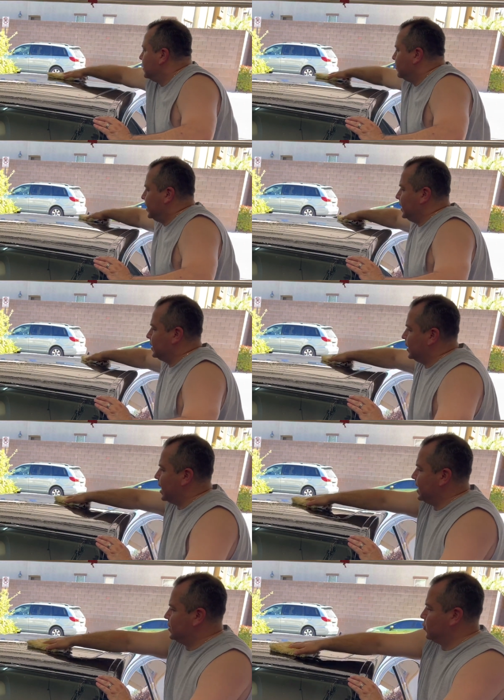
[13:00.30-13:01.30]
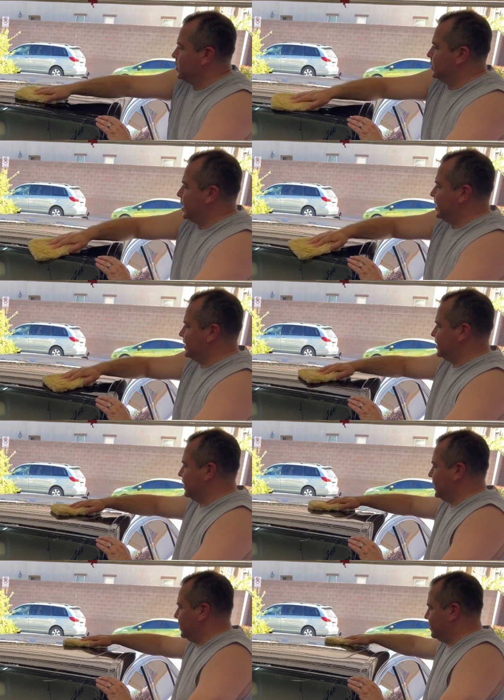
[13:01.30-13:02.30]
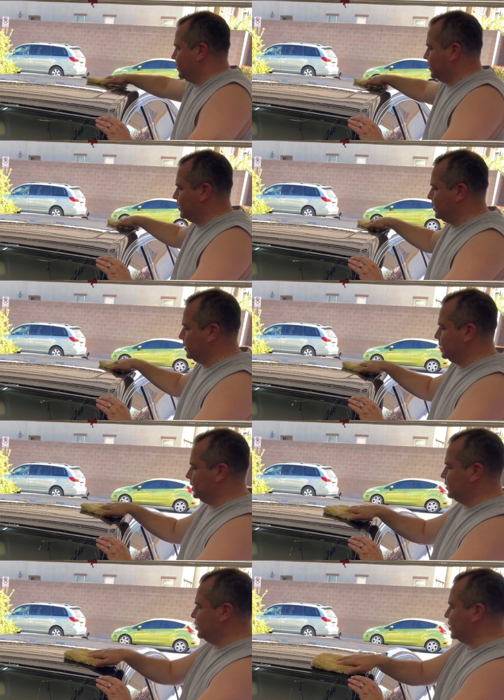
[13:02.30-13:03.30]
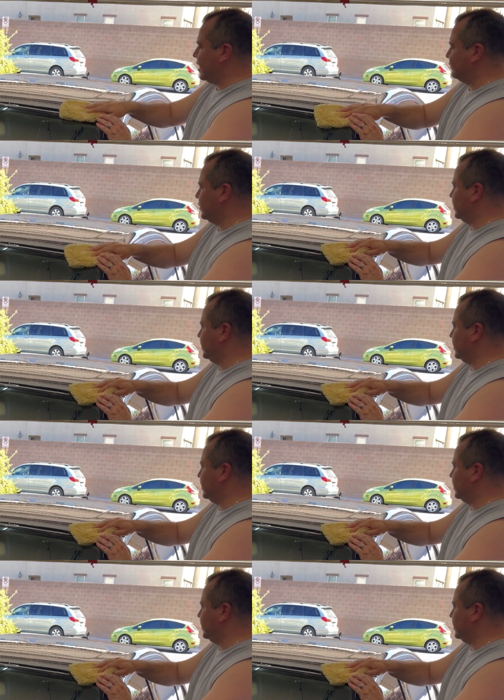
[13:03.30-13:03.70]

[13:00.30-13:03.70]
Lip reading: but it glides real nicely. It's softer